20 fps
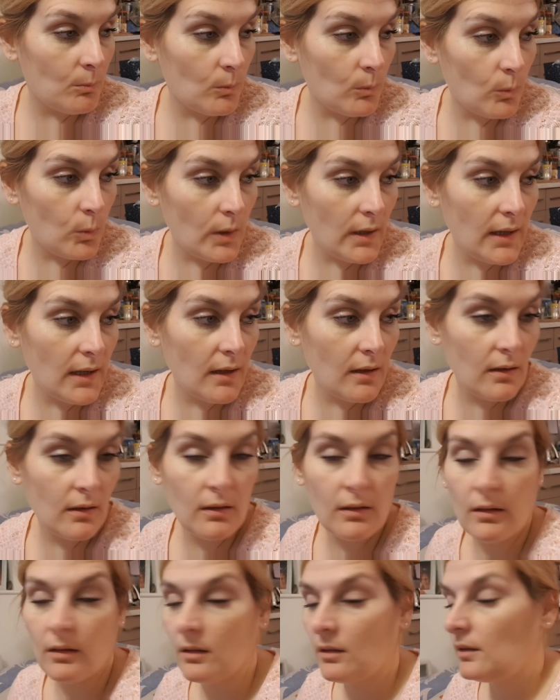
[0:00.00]
We
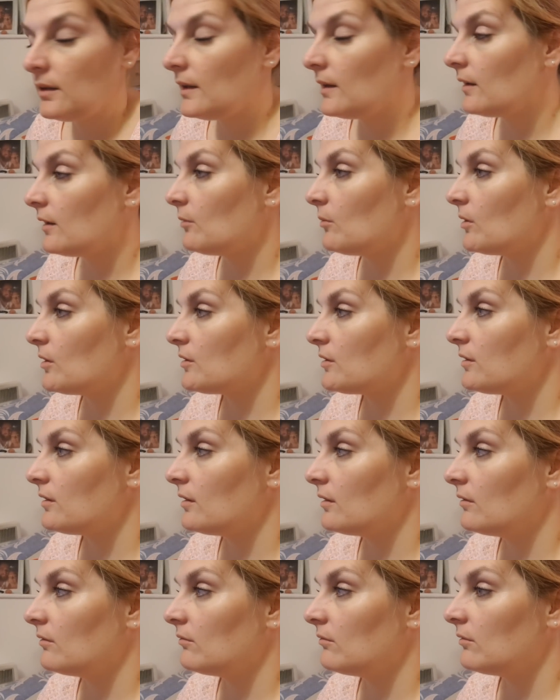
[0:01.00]
are now going to watch
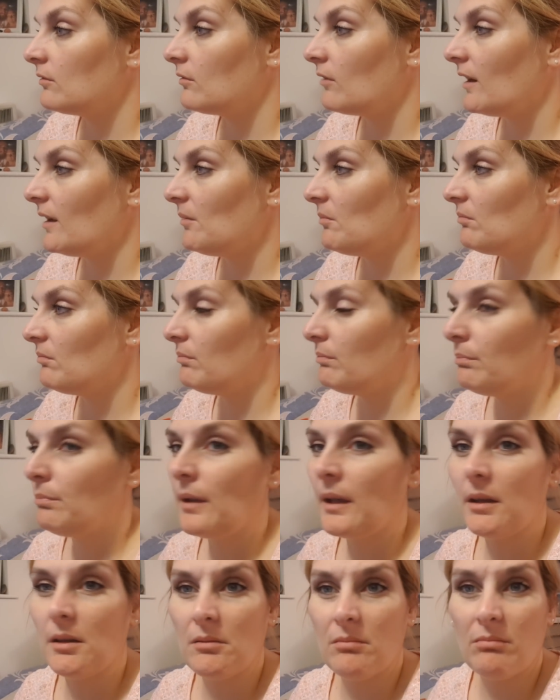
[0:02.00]
the great
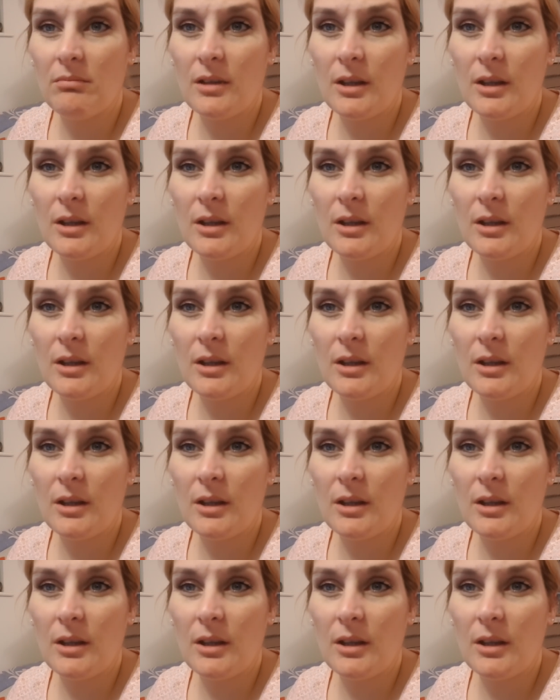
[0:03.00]
big